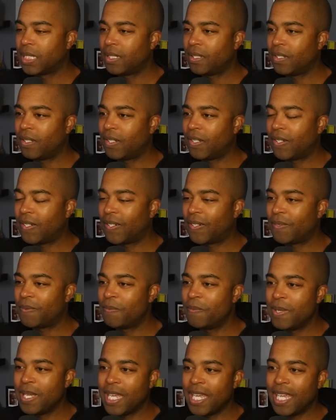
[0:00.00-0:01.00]
Oh
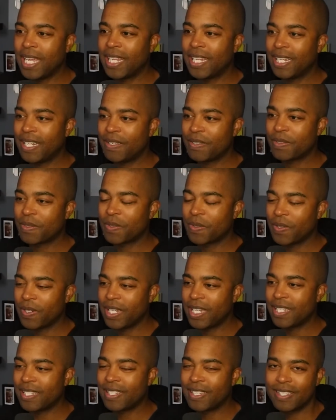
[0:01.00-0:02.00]
man, that's
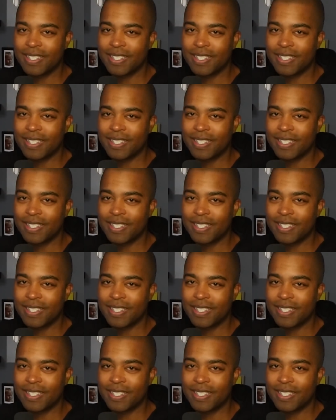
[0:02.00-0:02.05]
crazy.